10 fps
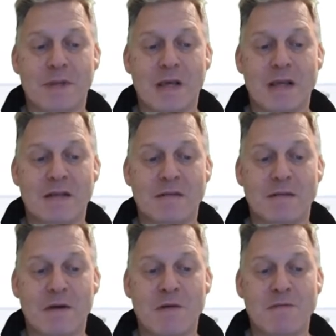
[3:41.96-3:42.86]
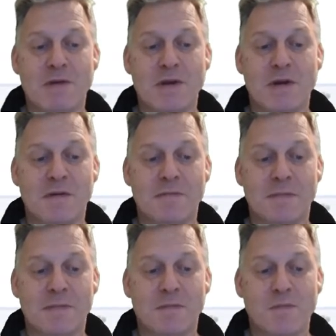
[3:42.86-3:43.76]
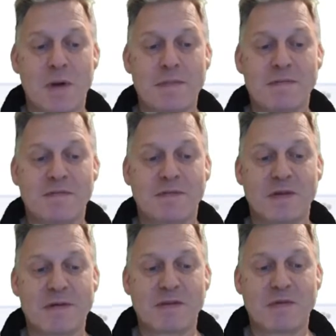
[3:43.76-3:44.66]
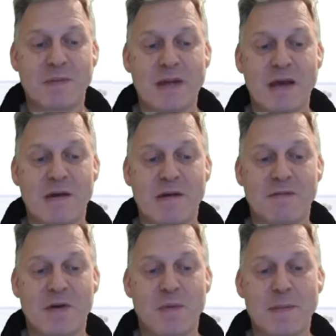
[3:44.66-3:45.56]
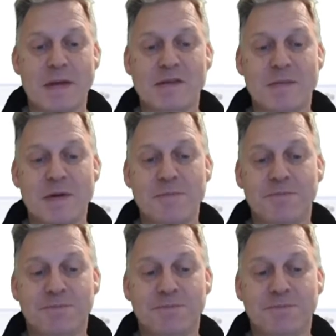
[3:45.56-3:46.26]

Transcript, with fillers: and over in our webinf directory we now have our webxml